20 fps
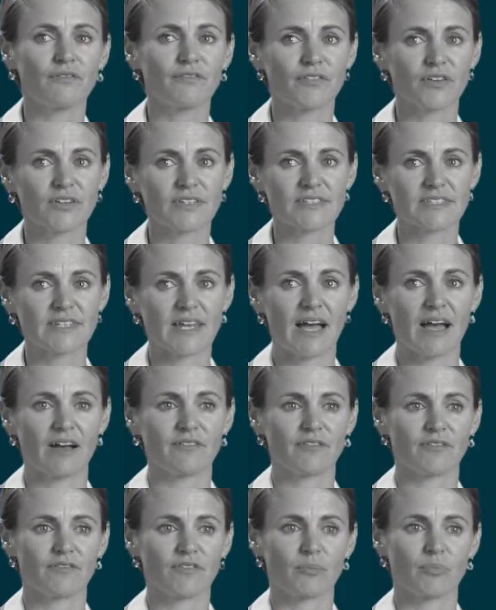first
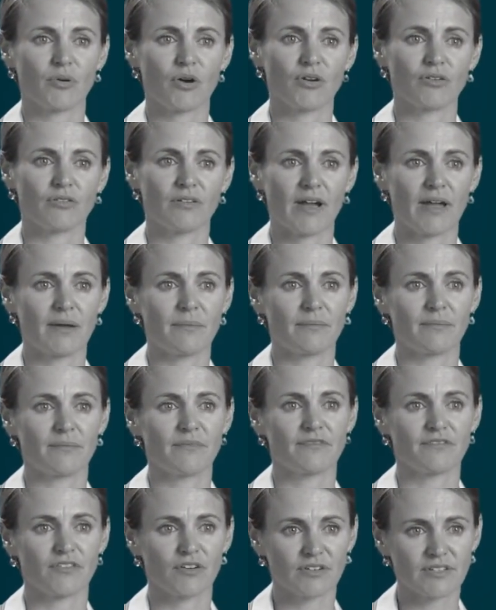half of the program
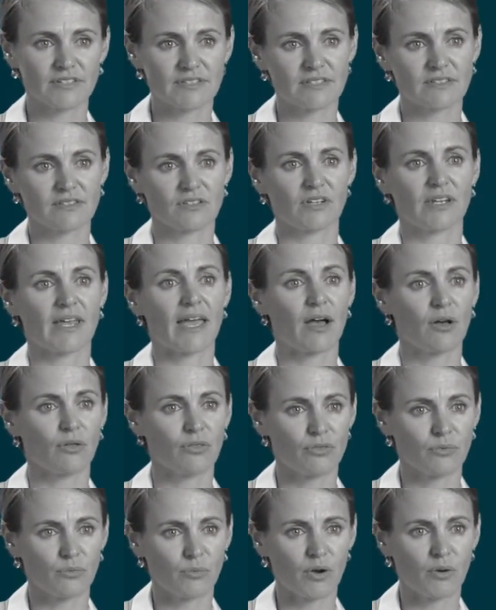focuses on
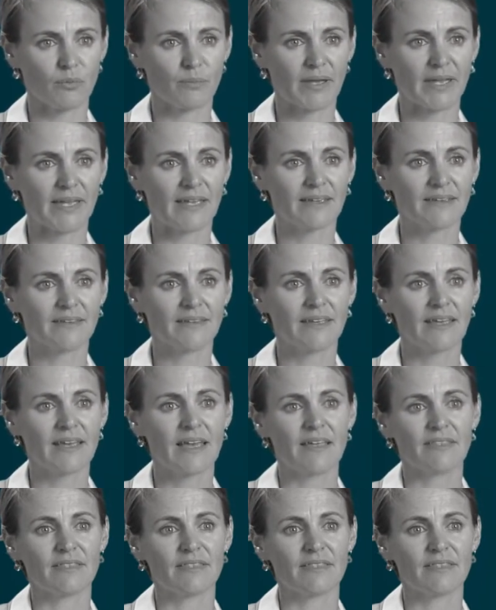health and wellbeing.